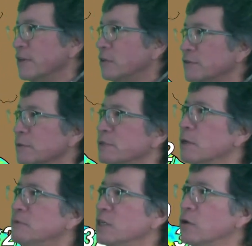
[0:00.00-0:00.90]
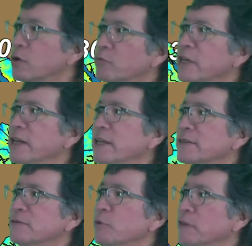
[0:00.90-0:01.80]
still some sub-zero
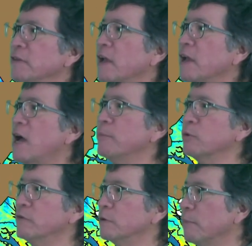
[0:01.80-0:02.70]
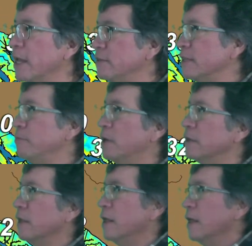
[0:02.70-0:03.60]
readings within the Copper River Basin,
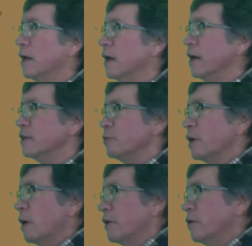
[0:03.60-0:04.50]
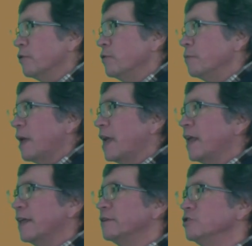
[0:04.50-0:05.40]
but uh, as we go out here through the
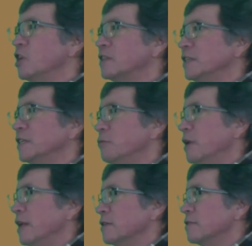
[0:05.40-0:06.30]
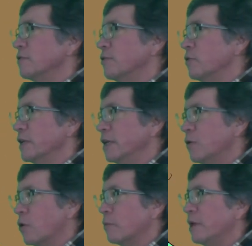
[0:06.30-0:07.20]
Panhandle, generally readings 30
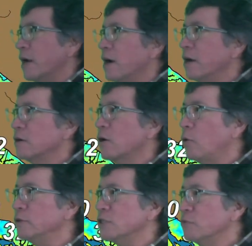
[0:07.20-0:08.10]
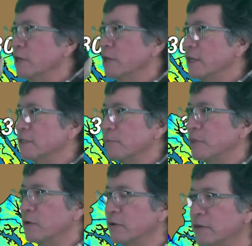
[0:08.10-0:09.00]
or a bit higher, coldest readings up
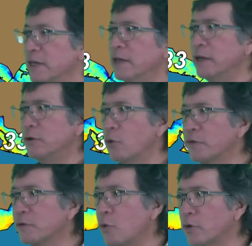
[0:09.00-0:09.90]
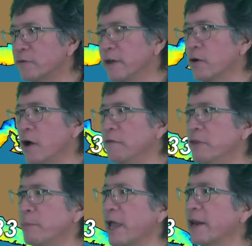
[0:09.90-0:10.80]
there in the north corner there
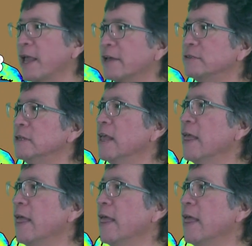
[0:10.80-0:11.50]
of the Panhandle.